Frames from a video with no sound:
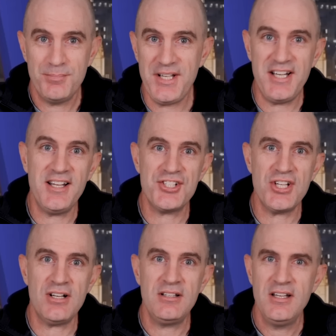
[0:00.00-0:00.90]
In a
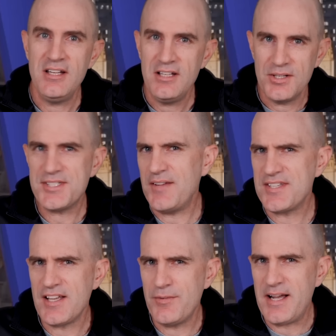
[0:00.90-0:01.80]
nutshell, you'll save
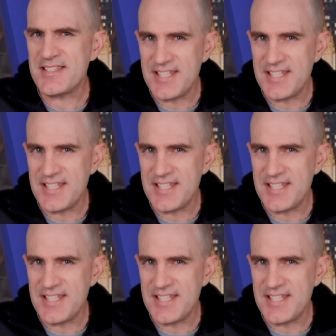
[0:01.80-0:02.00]
yourself about